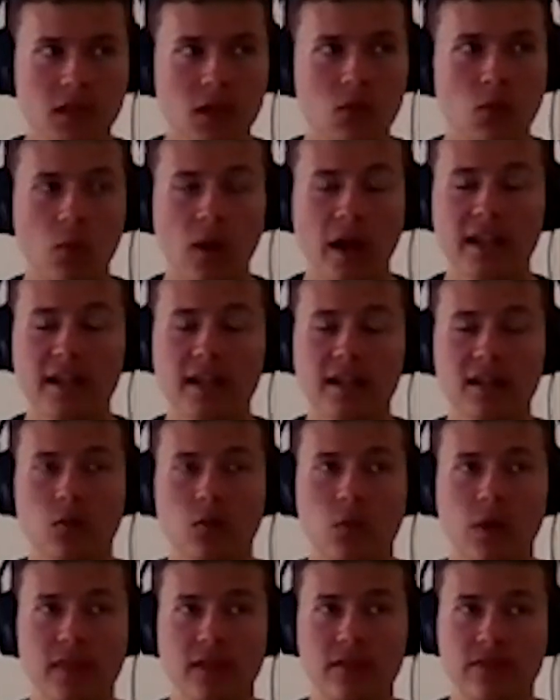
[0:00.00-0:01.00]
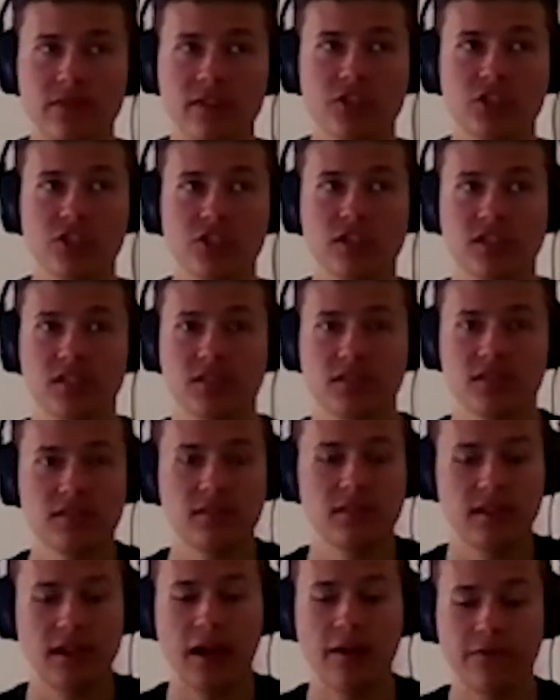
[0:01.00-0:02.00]
when a
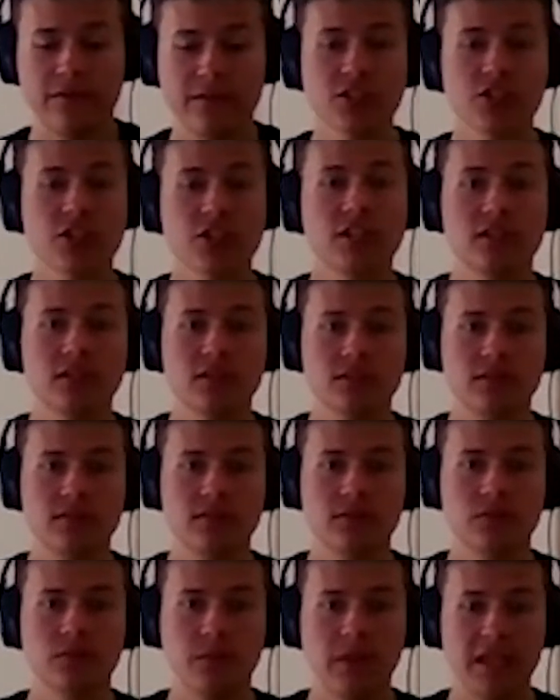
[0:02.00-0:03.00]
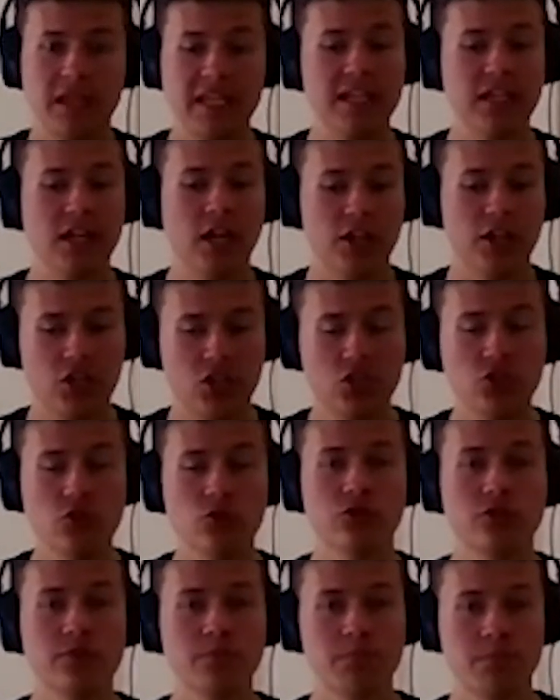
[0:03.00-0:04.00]
fish can eat
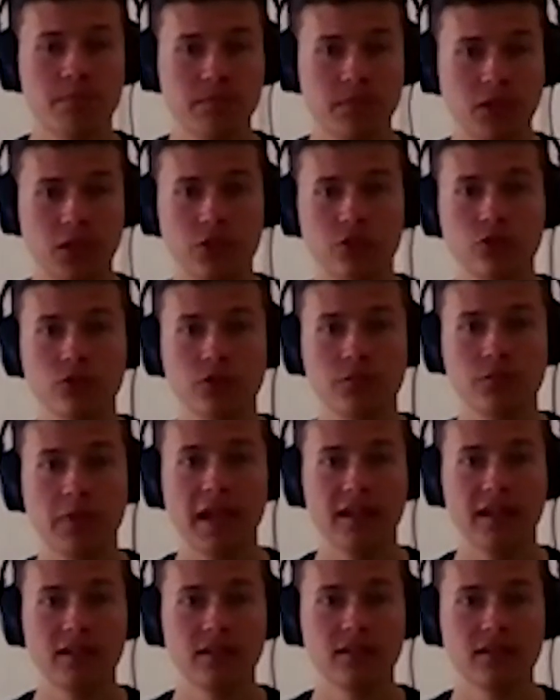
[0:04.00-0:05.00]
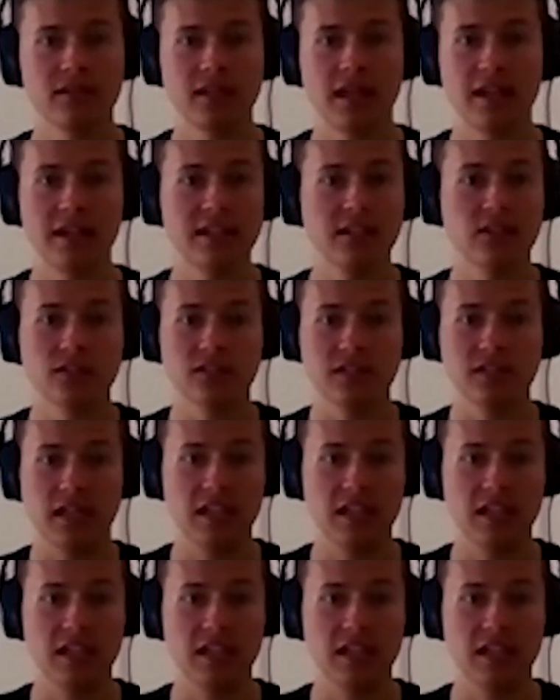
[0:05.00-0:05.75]
huge bait. That eel is